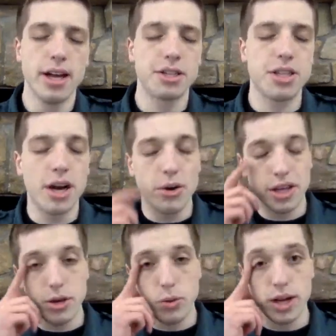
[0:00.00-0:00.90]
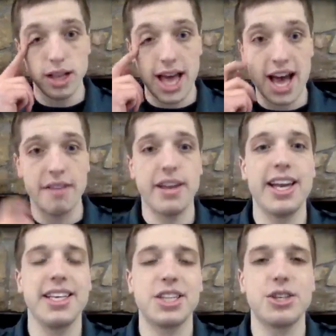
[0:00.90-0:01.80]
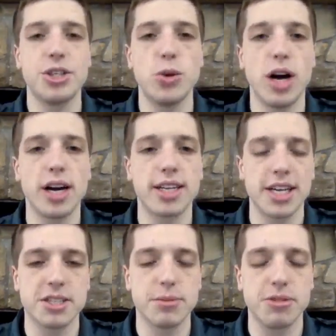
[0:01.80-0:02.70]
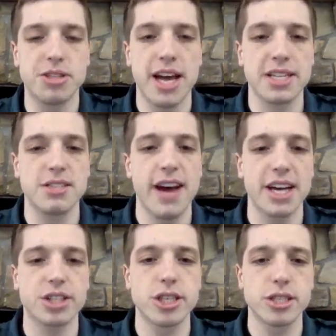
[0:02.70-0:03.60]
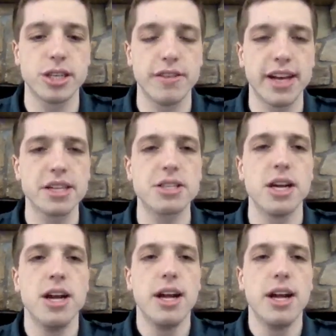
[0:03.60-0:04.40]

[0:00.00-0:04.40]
So you will have, in addition to our customer satisfaction surveys,